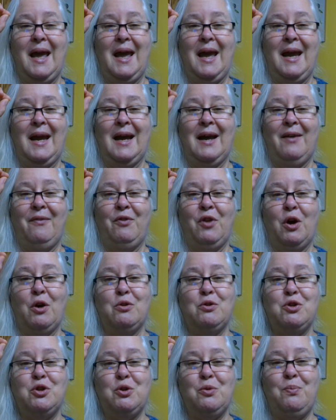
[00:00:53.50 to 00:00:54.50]
And
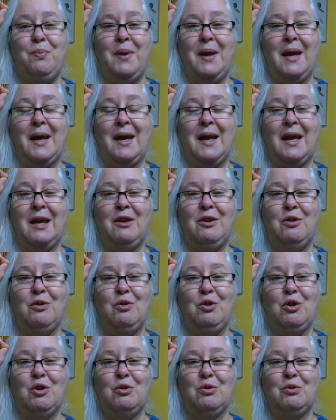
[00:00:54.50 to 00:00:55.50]
those you pick and you
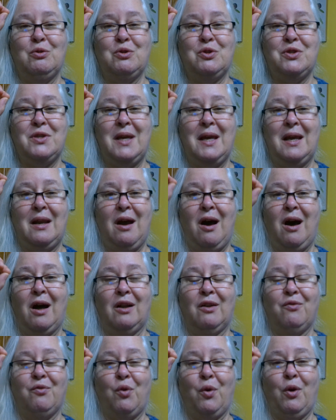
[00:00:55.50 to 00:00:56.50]
use in
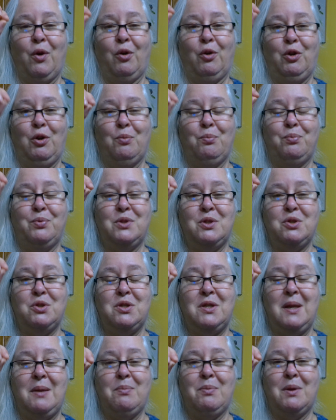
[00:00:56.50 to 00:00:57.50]
olive oil. You
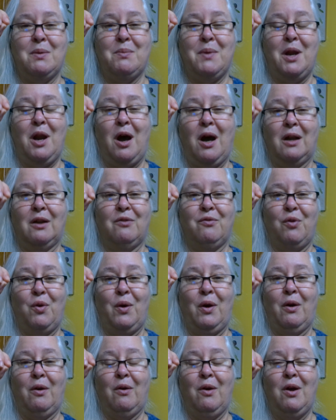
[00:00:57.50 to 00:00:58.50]
steep them in olive
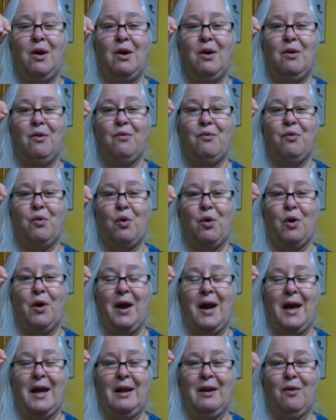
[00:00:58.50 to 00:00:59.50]
oil for
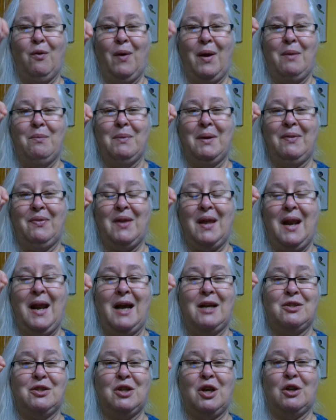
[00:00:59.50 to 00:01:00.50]
an ointment that
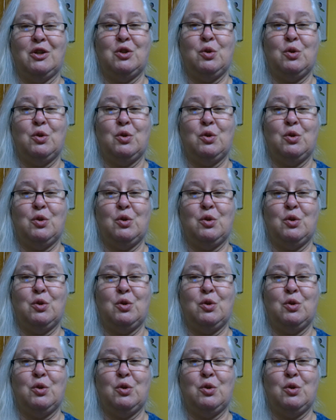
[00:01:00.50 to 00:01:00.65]
has all